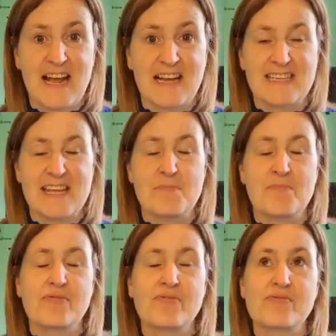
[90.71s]
and he
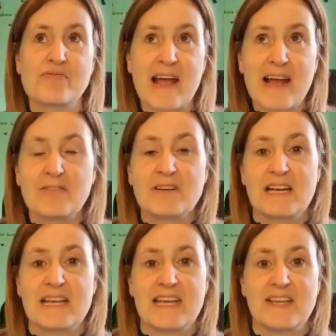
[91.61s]

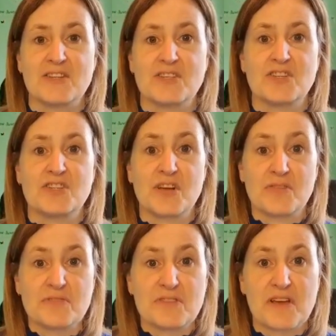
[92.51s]
proudly
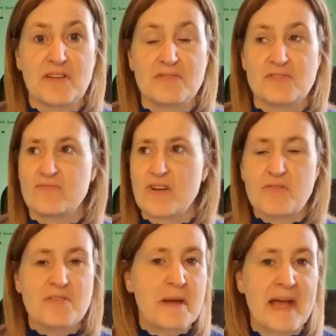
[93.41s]
showed those,
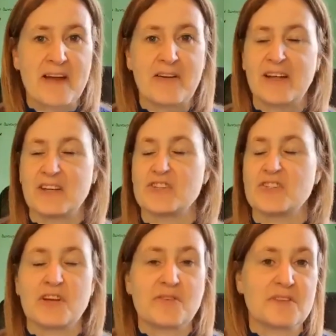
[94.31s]
wrote them out and
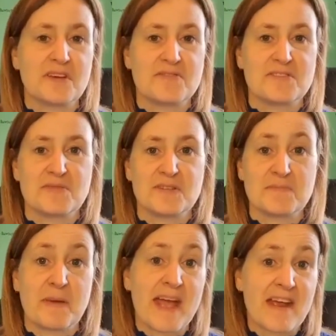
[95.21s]
showed those to his
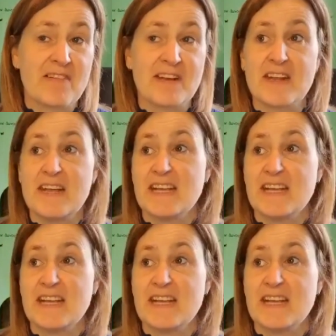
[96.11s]
parent,